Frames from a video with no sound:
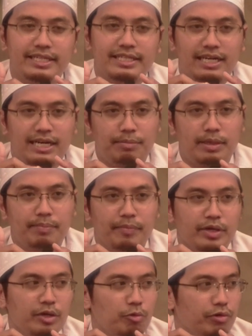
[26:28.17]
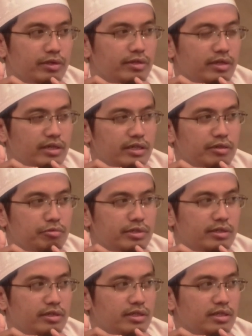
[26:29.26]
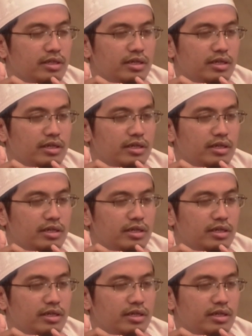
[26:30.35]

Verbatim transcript: and come up with uh, if the,